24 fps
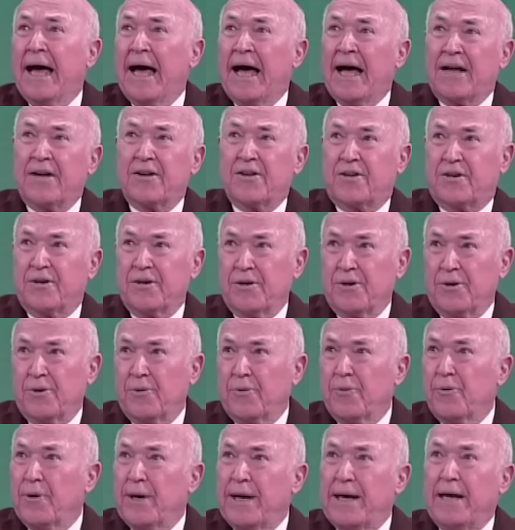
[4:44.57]
and
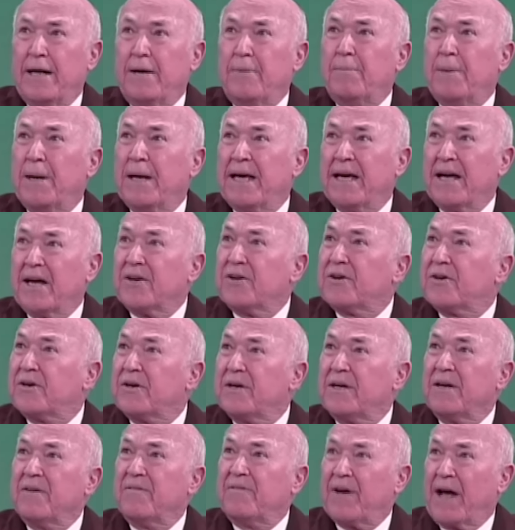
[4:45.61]
to really begin
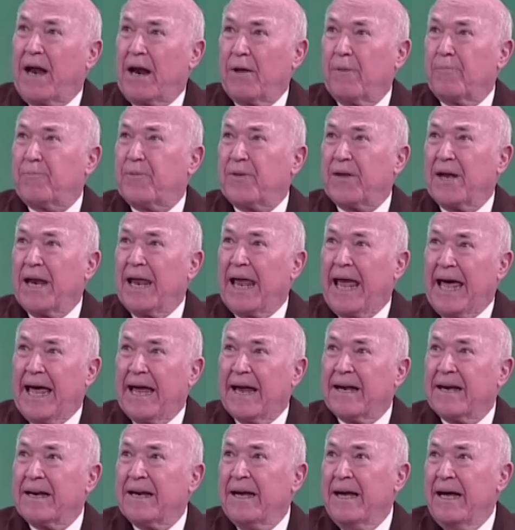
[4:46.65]
to develop the
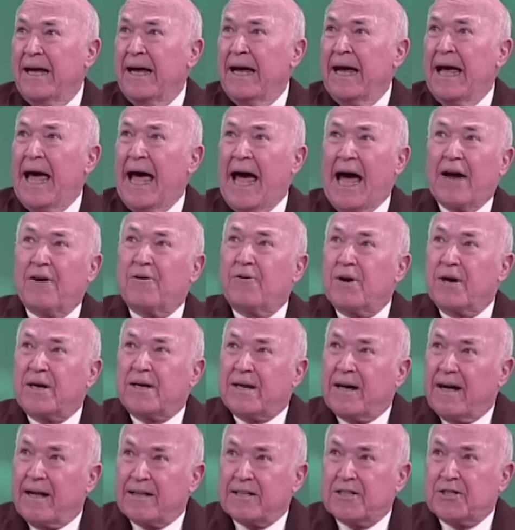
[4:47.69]
land
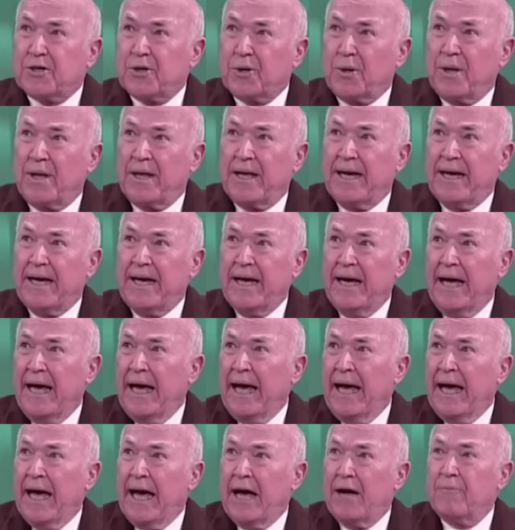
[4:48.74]
agriculturally
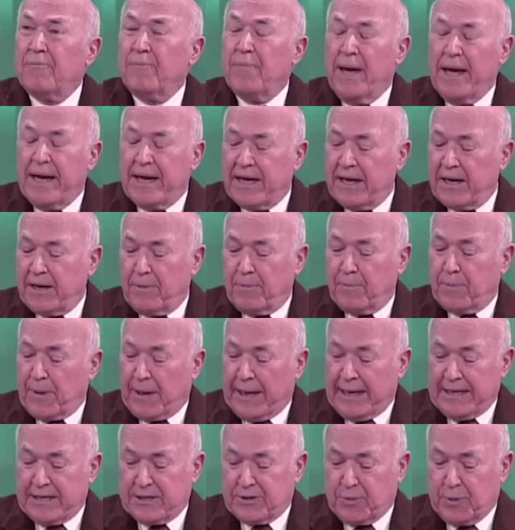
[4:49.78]
and make it a
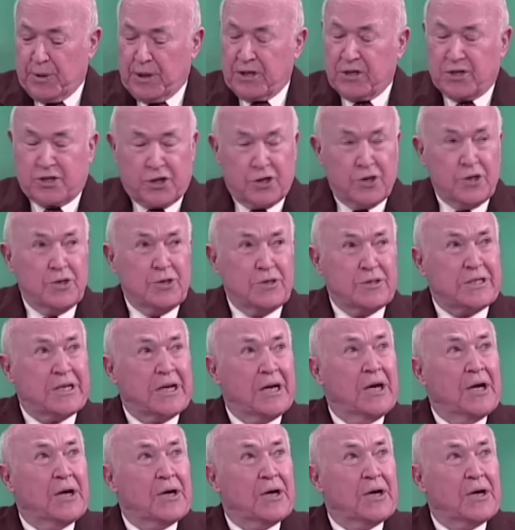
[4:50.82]
place where Jews